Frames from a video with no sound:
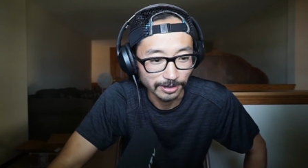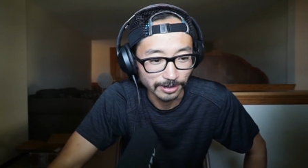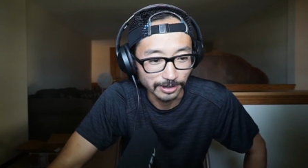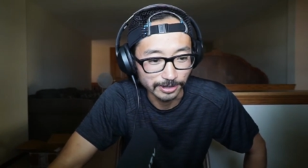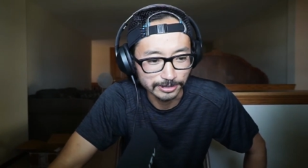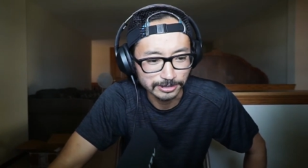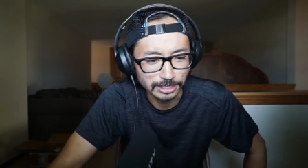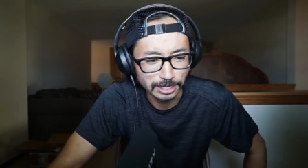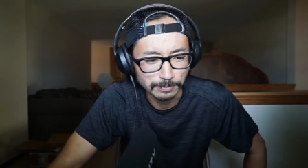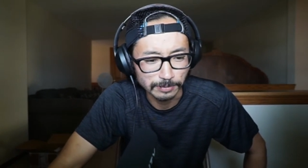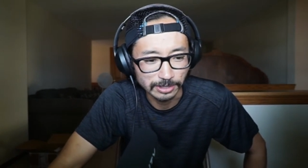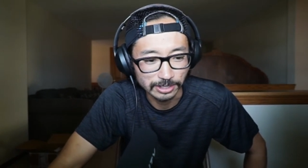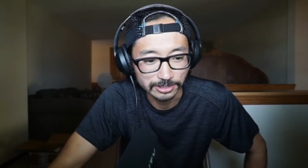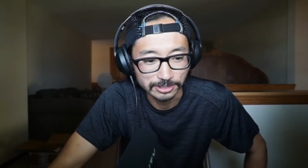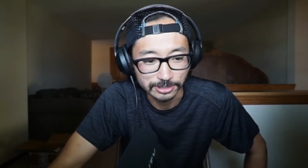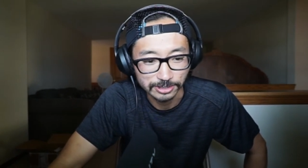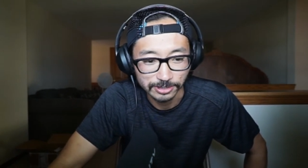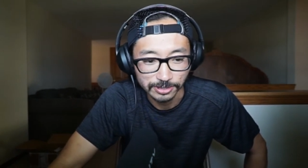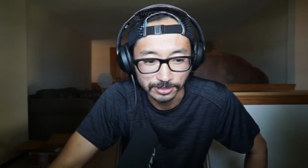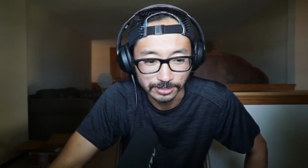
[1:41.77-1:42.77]
Simon Entz
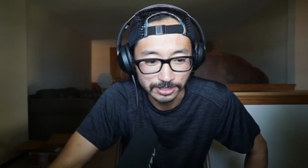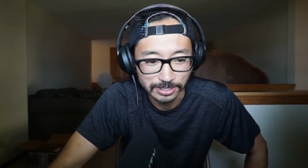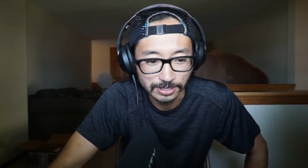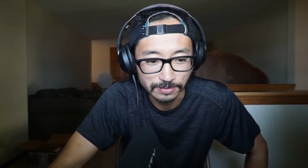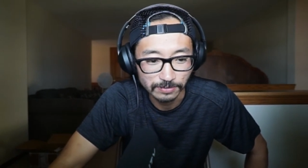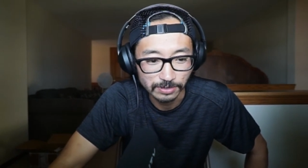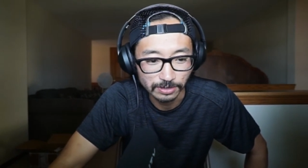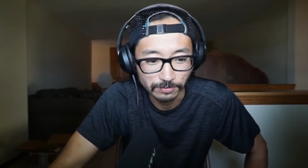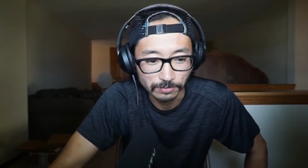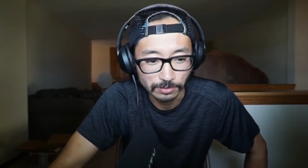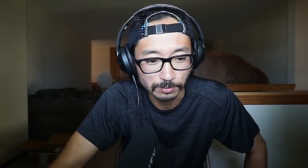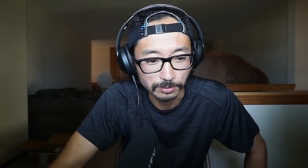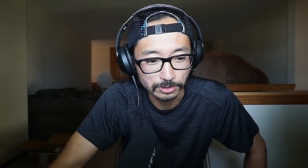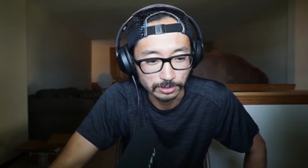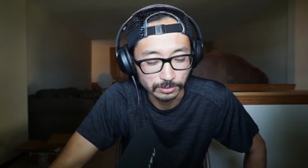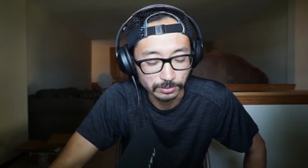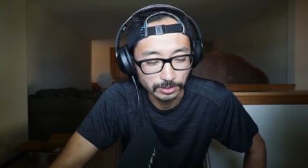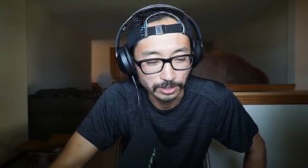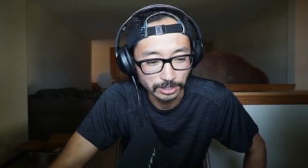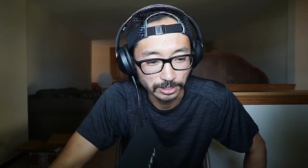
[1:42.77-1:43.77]
says, good evening from
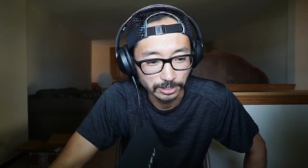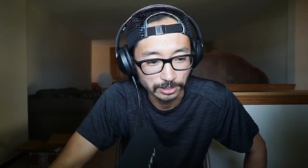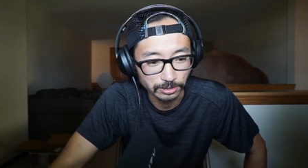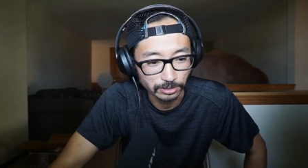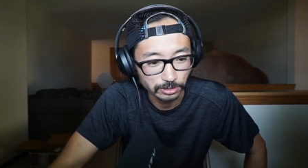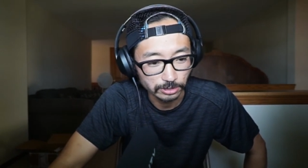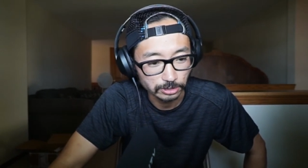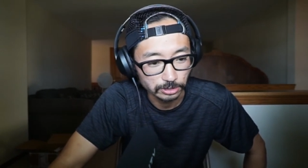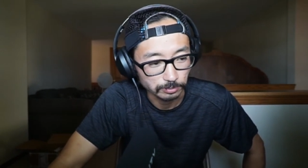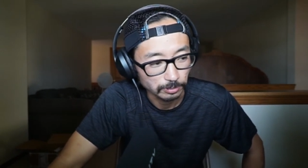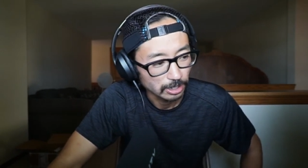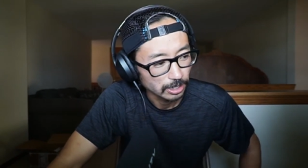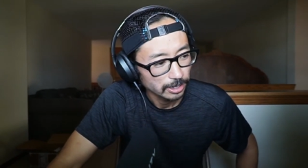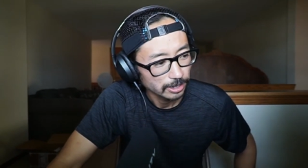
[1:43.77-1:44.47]
the UK. Awesome.